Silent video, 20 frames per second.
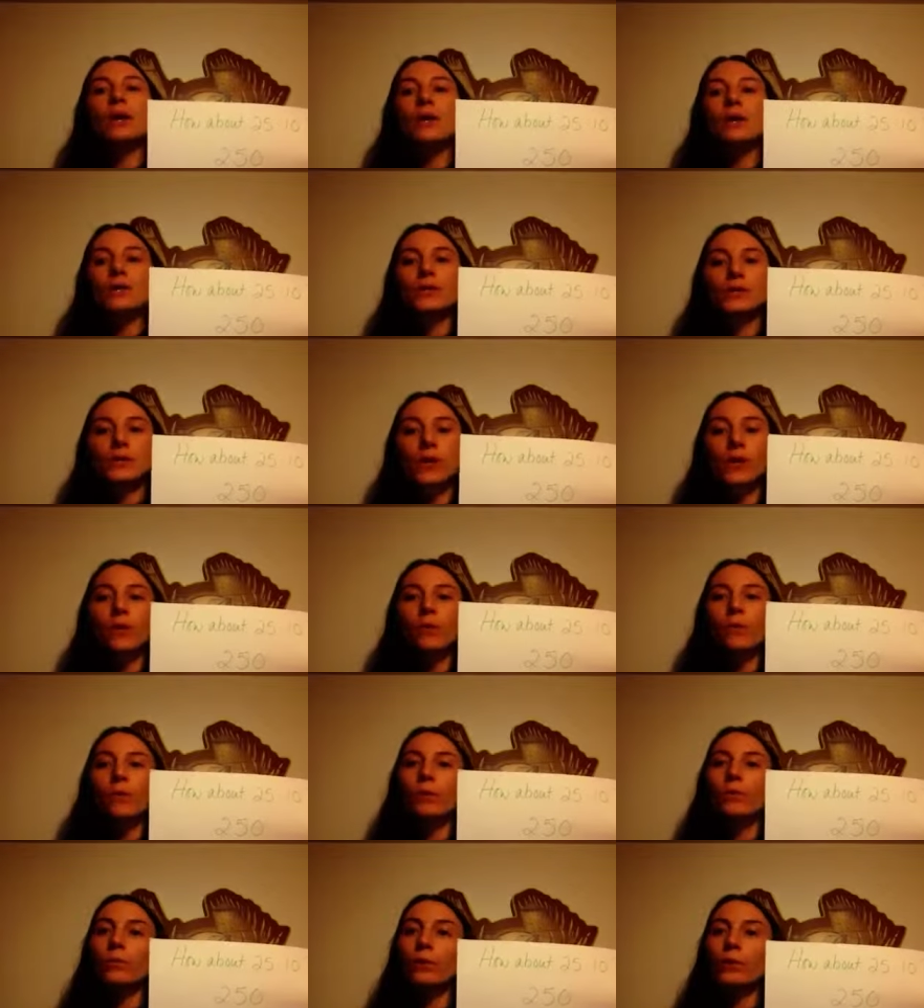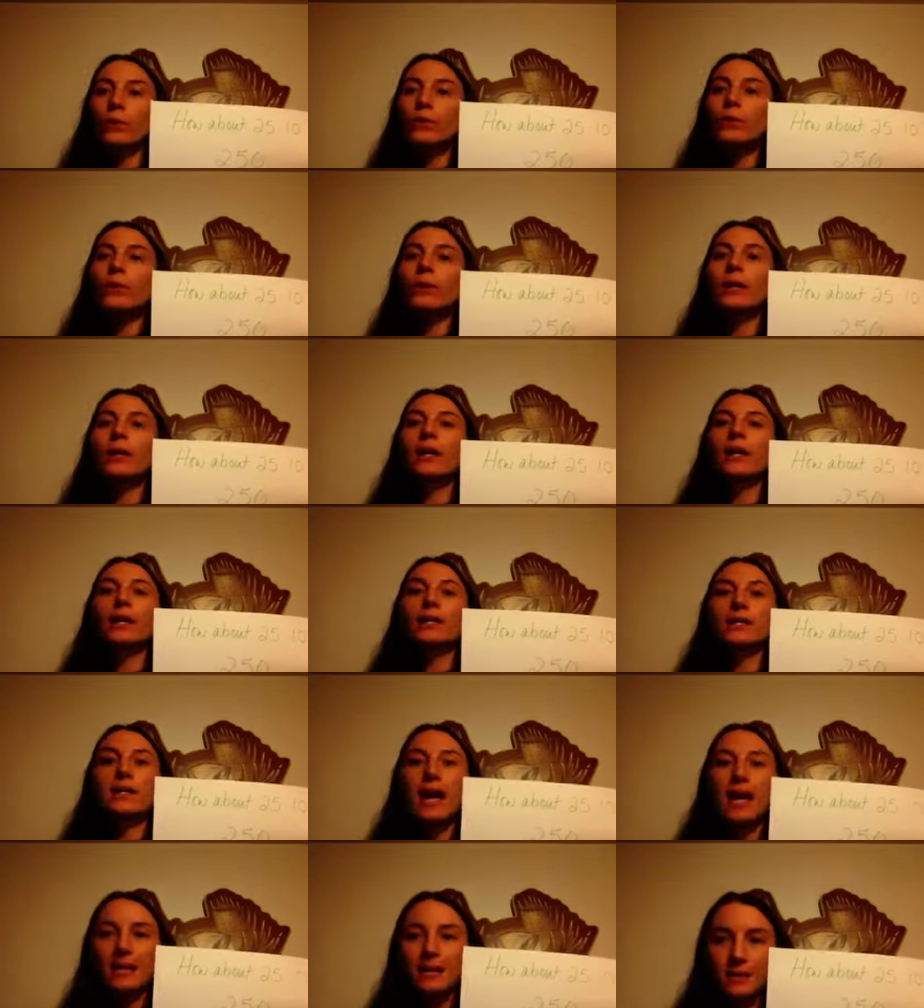So when we're doing
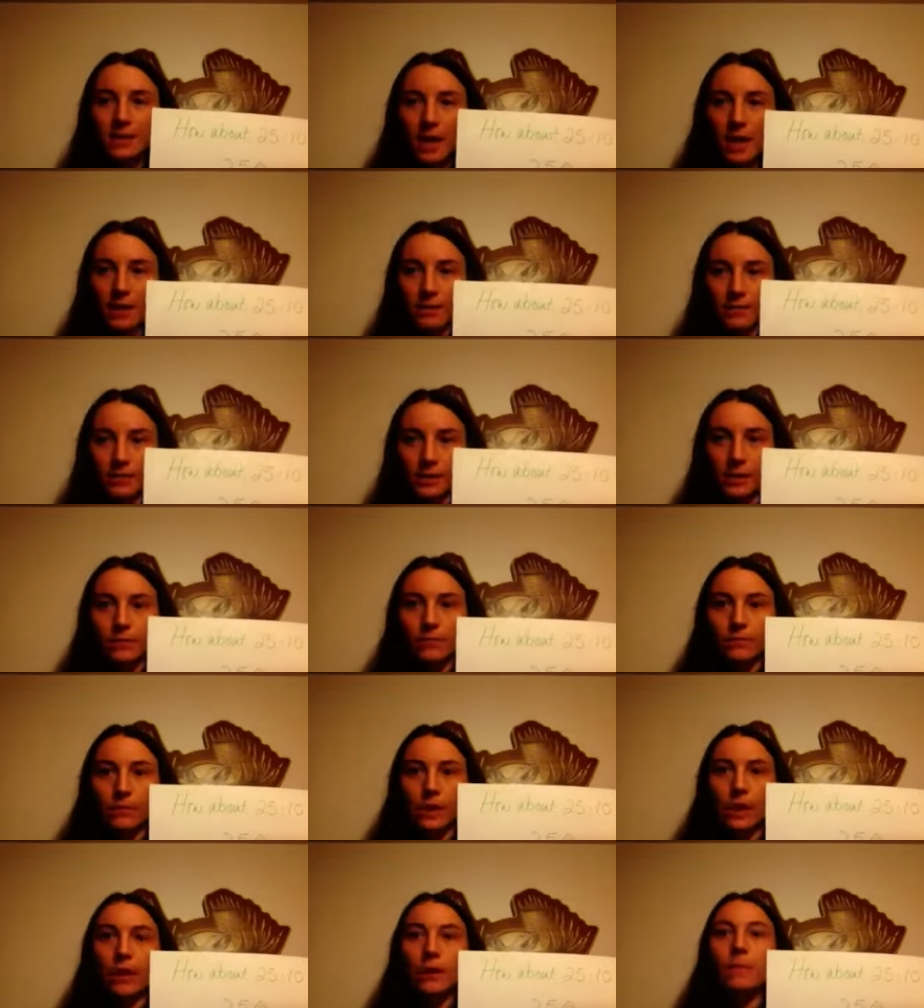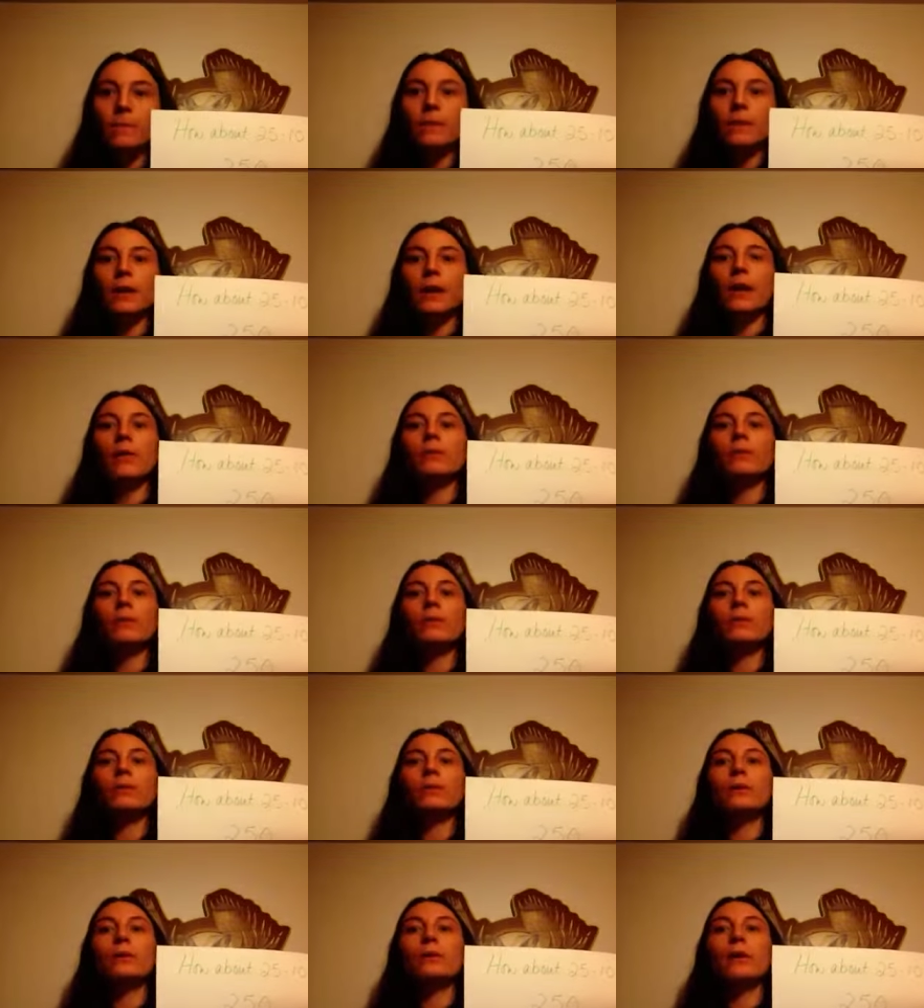10 times something, and we
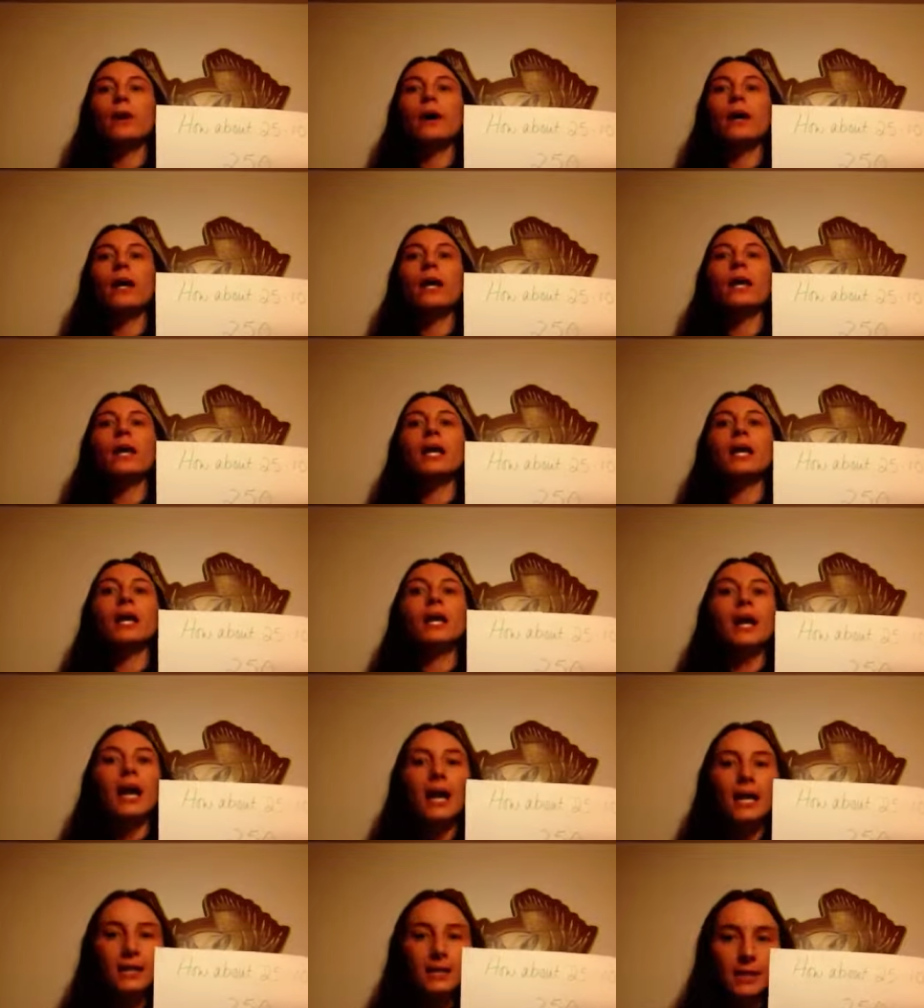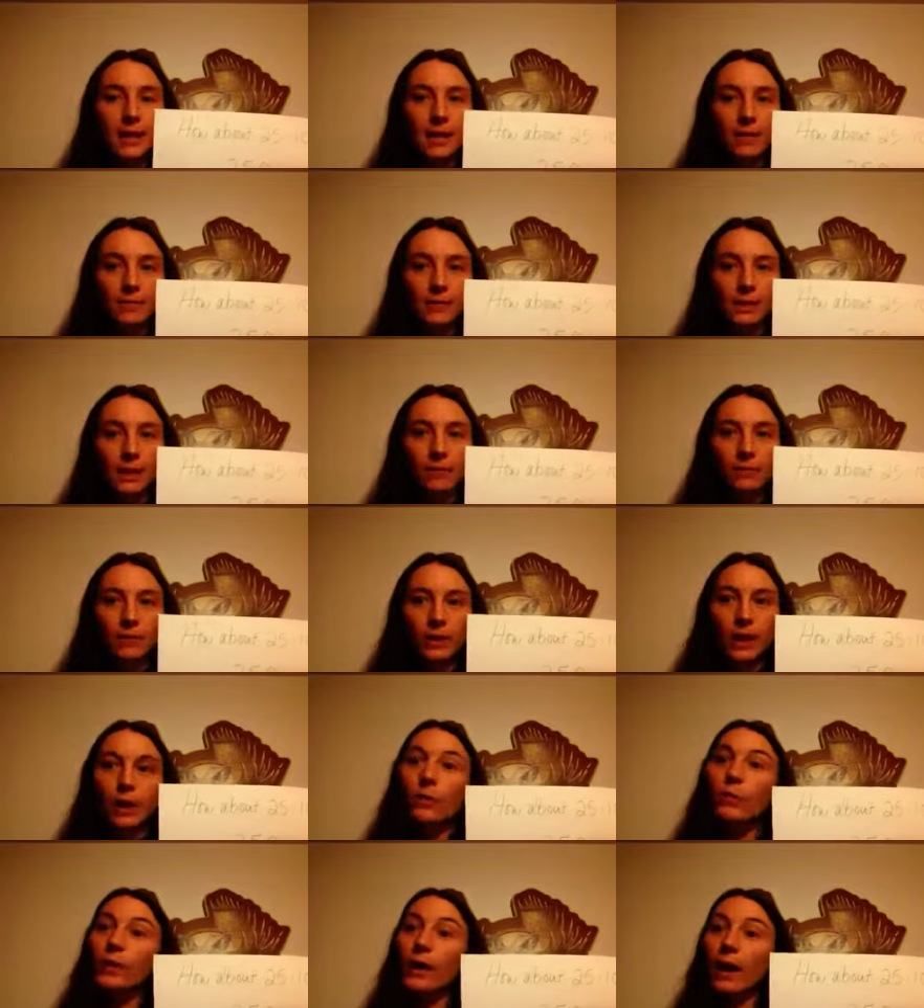only want 9 times
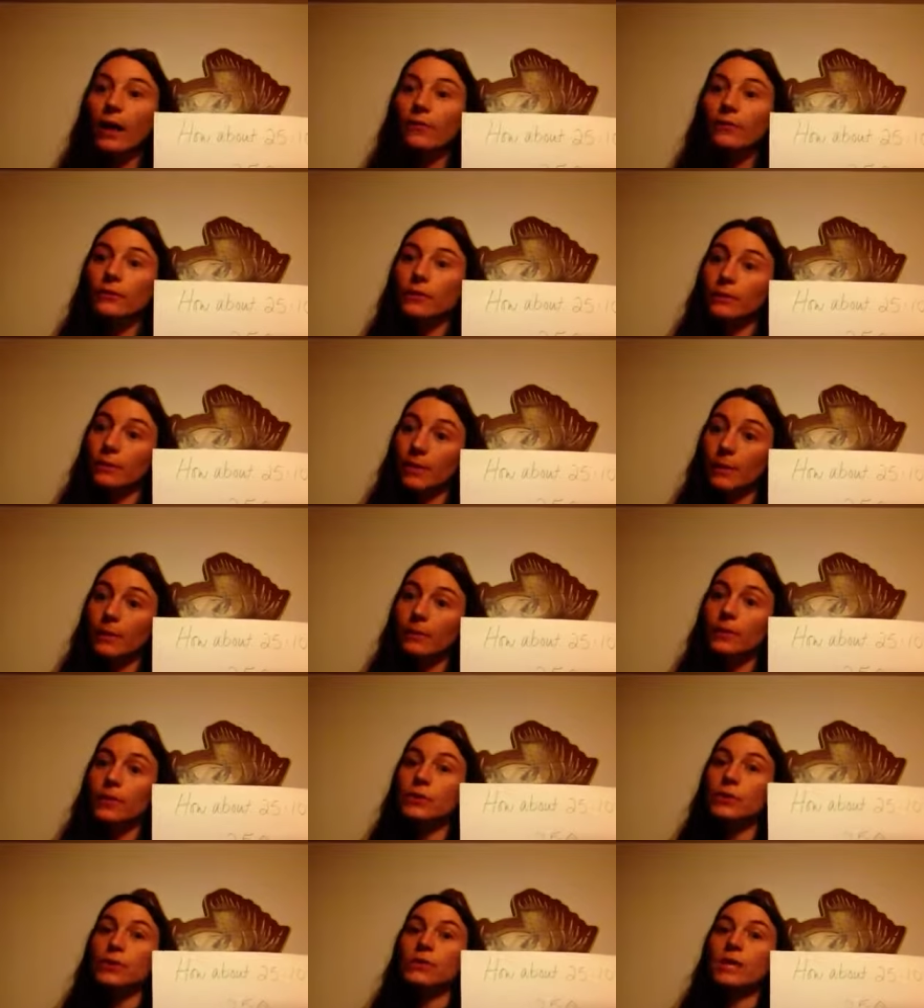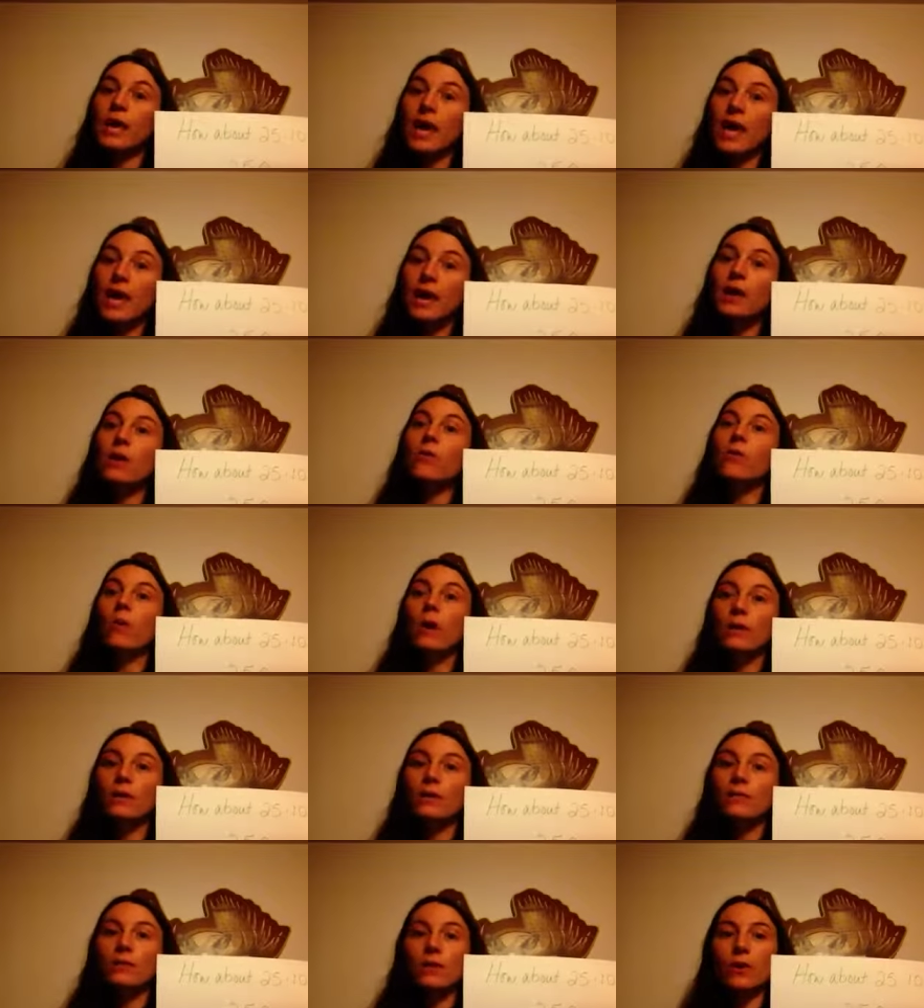something, we have to remember to take
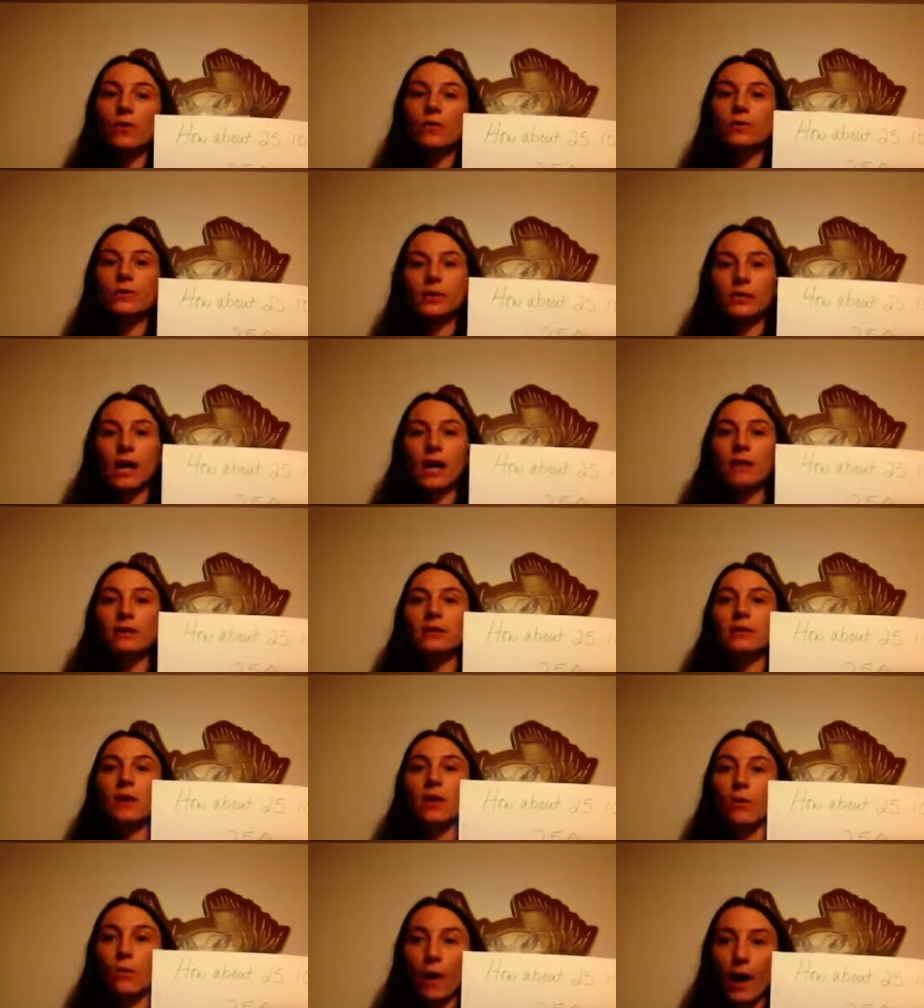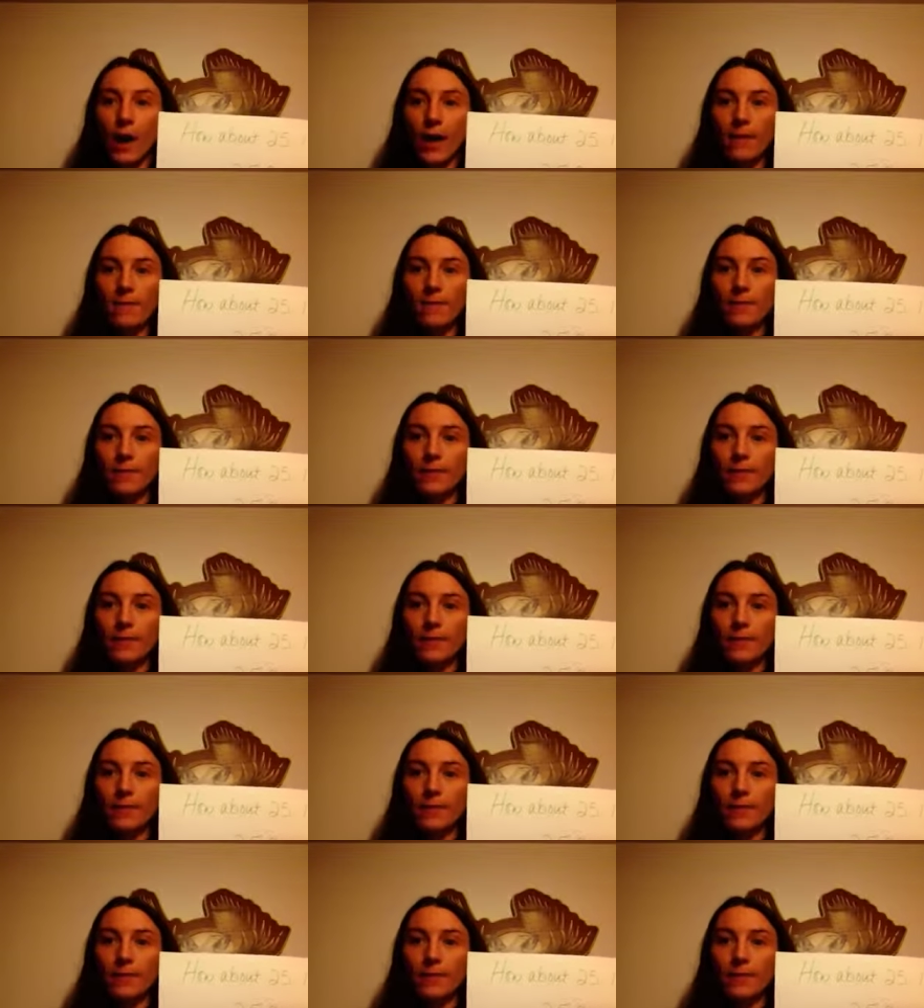one of those sets away.